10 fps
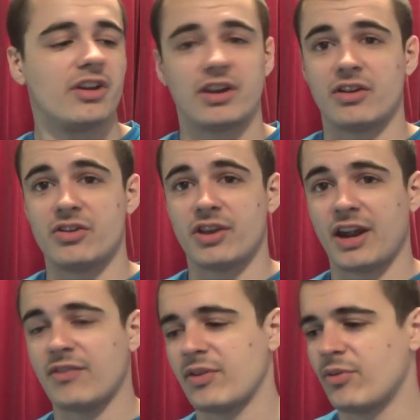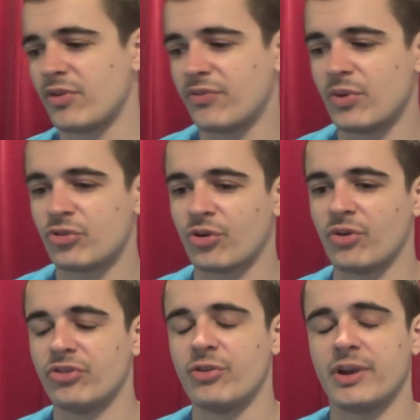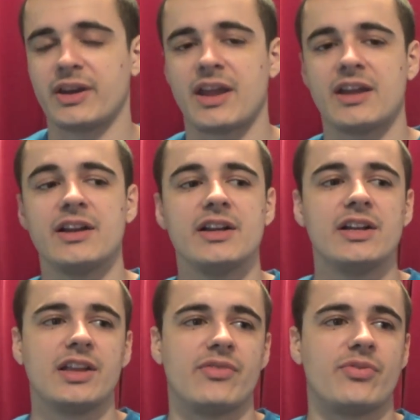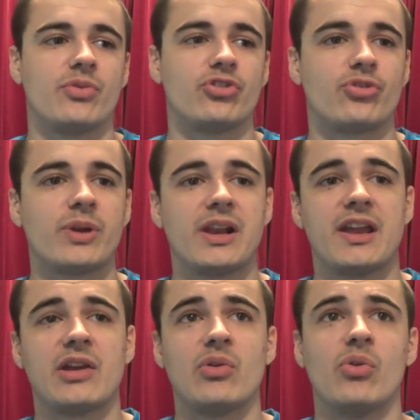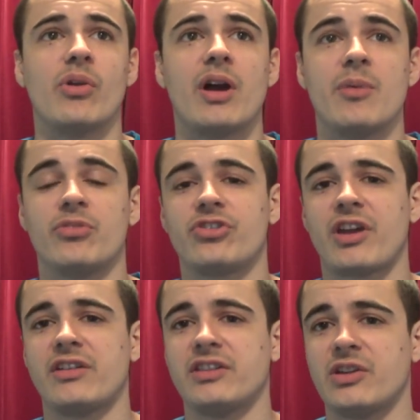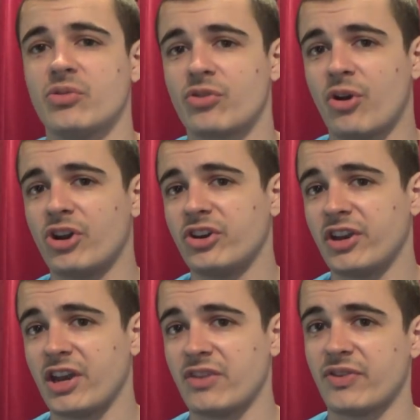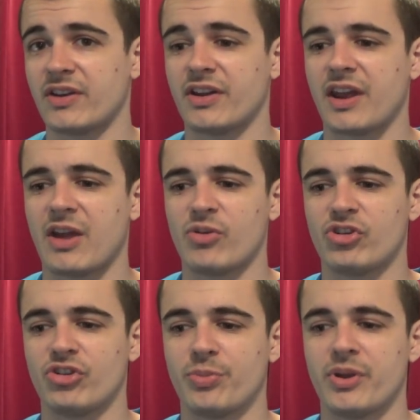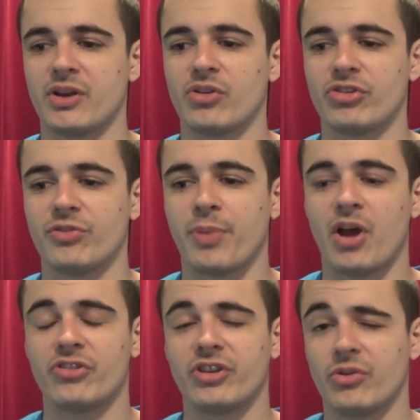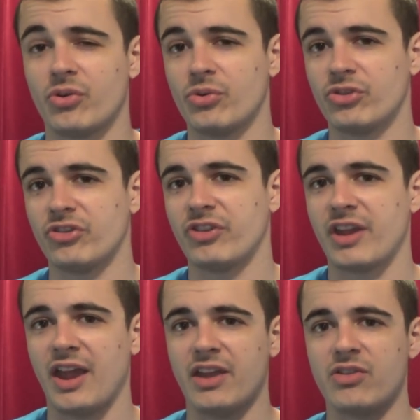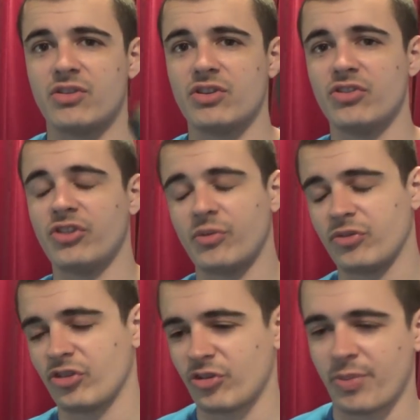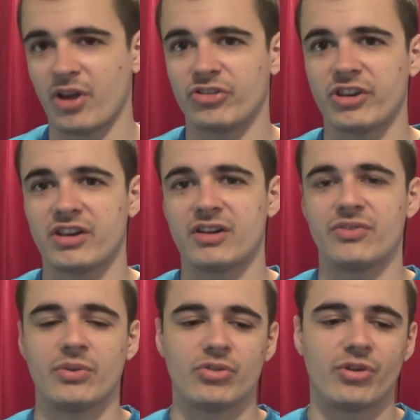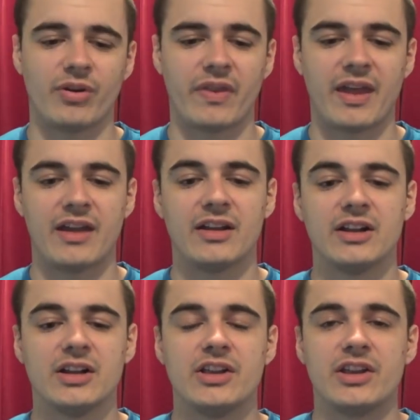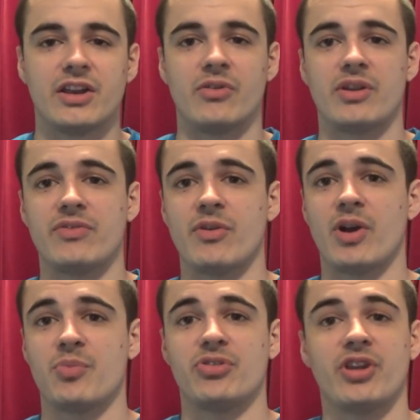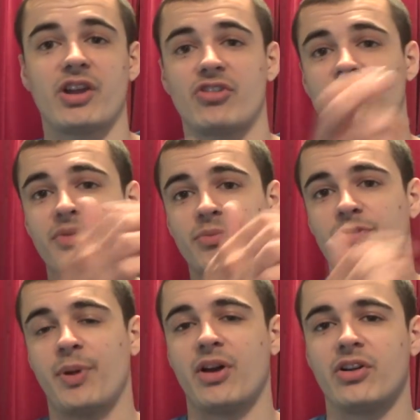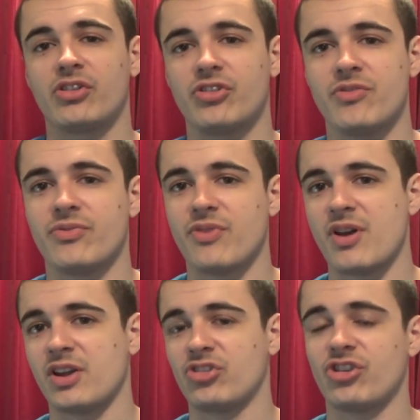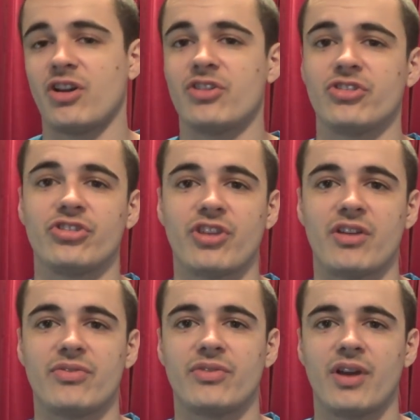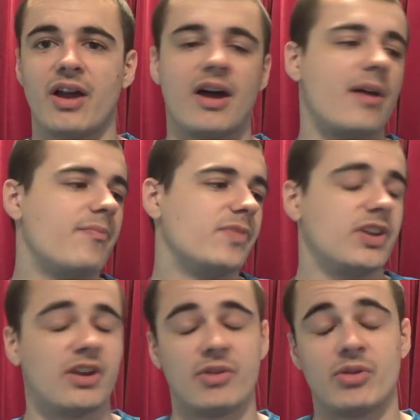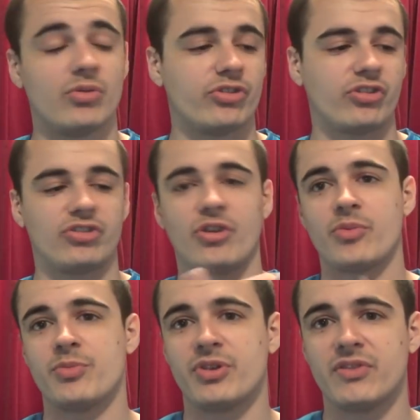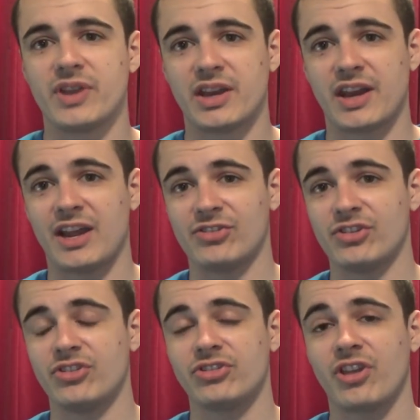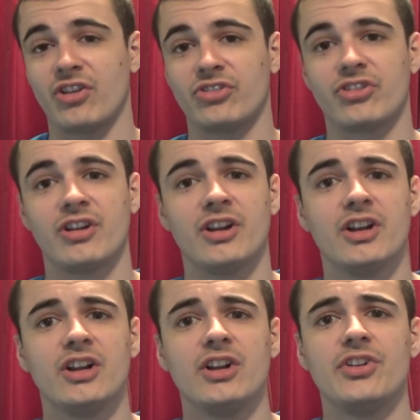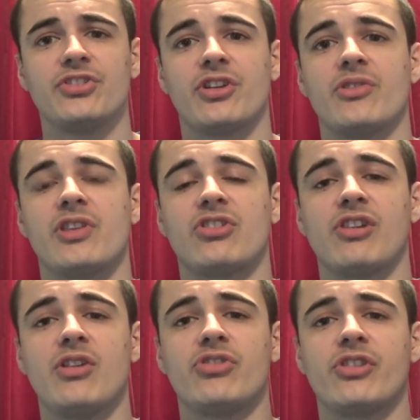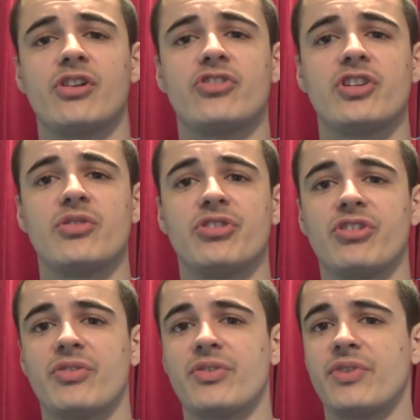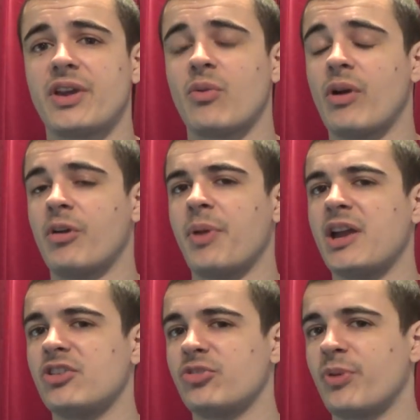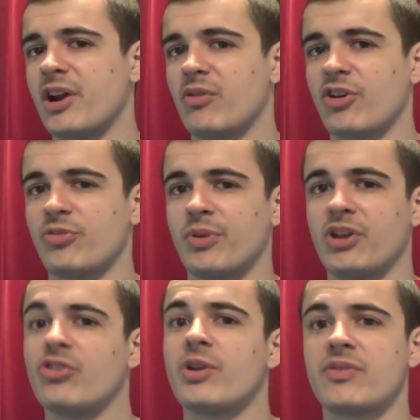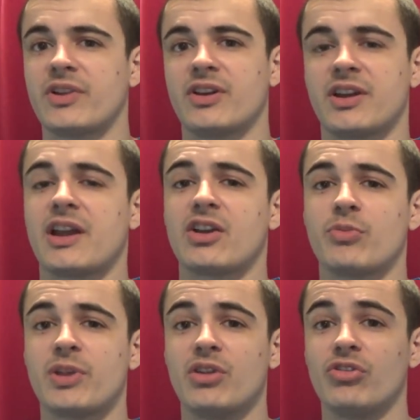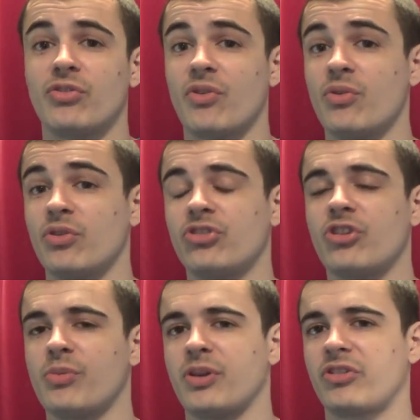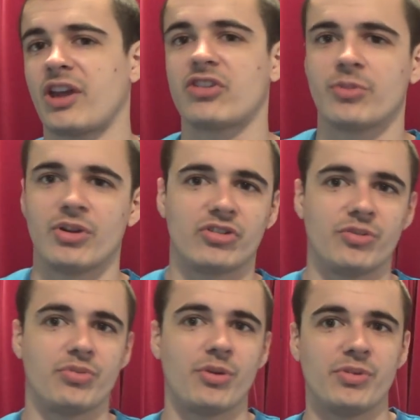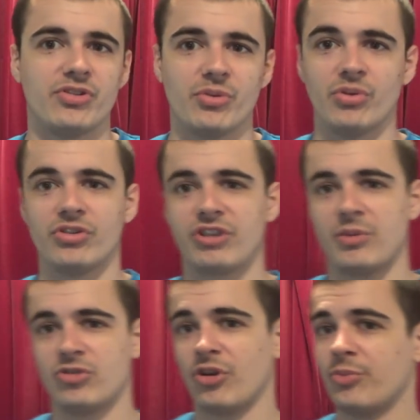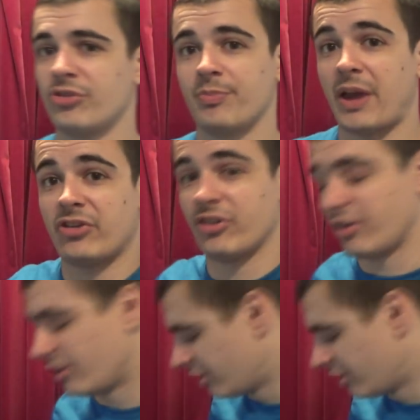you know, you can have it with your filter on doing that. If you're drilling or um, sanding or grinding, anything like that, which is putting lots of particles into the air, you can use it with just your particulate filter on there. You know, it'll give you eye protection from sparks and flying shards of stuff, um, you know, and it'll also stop you breathing in the hazardous dust. So there's loads and loads of uses if you think where a paint spraying respirator or anything like that could be useful. A surplus gas mask could probably do all the same jobs better